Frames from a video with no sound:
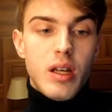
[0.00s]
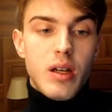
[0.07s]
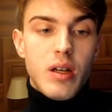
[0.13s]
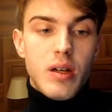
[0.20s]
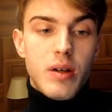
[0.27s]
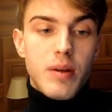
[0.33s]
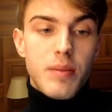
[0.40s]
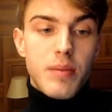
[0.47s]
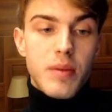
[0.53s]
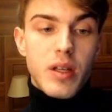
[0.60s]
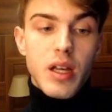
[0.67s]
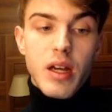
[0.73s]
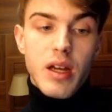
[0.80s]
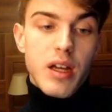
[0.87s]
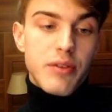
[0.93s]

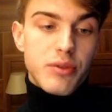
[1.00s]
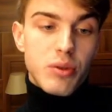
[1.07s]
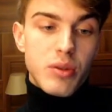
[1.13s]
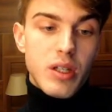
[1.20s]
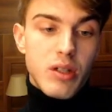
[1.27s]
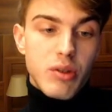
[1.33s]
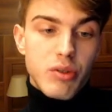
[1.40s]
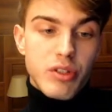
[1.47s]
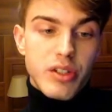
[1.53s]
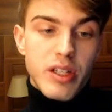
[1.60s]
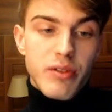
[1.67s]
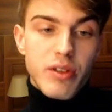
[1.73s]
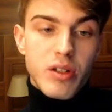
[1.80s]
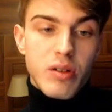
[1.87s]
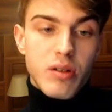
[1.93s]
Yeah, I have to take on
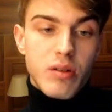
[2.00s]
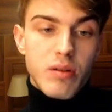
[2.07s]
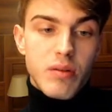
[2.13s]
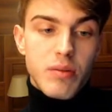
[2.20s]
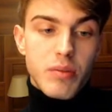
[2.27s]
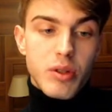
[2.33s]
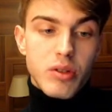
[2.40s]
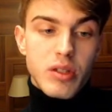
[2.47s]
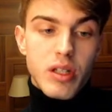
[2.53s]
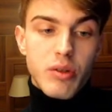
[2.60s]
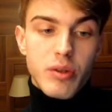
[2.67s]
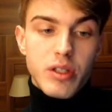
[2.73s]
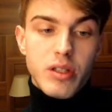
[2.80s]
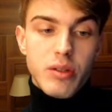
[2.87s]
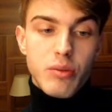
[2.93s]
g7 because
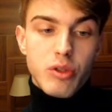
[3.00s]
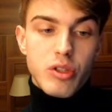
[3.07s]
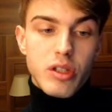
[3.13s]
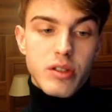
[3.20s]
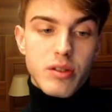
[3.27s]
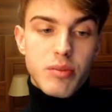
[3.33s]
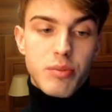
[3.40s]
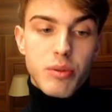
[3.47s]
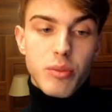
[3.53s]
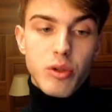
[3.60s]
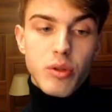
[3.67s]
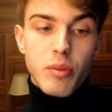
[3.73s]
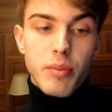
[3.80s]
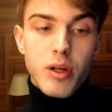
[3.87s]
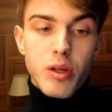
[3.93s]
otherwise he would just
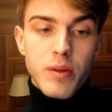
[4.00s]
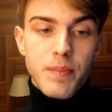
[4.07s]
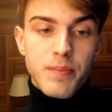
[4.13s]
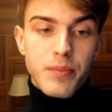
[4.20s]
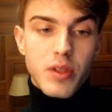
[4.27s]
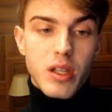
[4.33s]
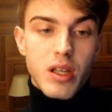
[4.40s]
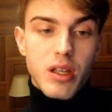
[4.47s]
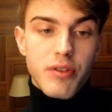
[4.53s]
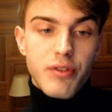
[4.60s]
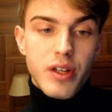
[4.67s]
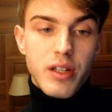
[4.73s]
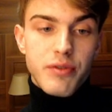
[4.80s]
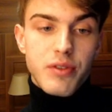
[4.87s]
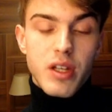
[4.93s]
promote the pawn. King
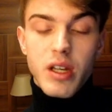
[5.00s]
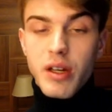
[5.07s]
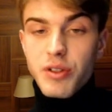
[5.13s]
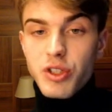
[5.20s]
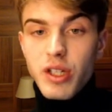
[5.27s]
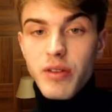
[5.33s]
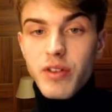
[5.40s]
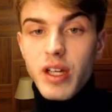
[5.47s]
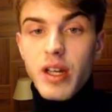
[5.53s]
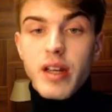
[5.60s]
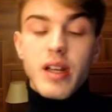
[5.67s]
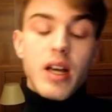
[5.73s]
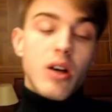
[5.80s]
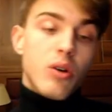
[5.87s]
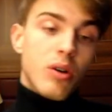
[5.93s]
e5, king h7,
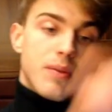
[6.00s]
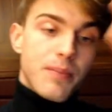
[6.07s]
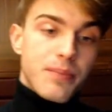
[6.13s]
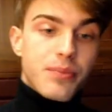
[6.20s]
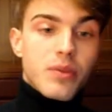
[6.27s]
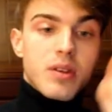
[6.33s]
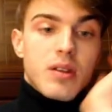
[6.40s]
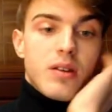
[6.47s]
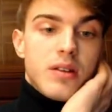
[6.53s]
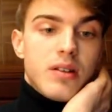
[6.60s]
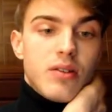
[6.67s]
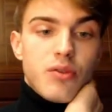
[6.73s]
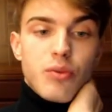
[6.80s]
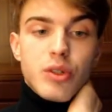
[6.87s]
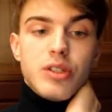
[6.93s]
and now
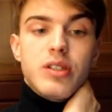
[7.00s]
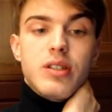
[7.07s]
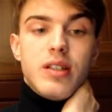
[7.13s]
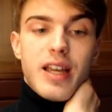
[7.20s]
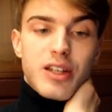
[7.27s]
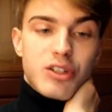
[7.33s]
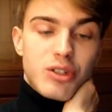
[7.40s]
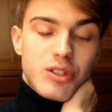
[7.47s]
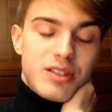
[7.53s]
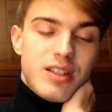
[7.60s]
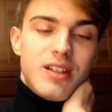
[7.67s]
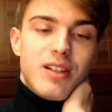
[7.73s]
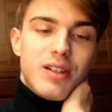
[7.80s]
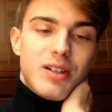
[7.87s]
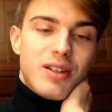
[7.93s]
was actually
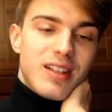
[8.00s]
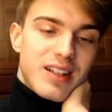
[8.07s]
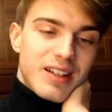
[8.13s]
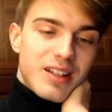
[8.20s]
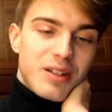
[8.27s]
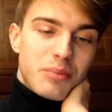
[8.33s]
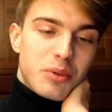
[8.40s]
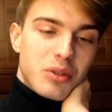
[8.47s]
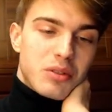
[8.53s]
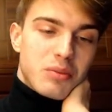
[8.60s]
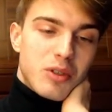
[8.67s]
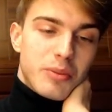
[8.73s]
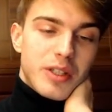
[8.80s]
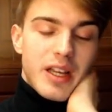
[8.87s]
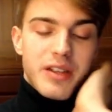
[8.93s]
still like an
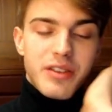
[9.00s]
important moment.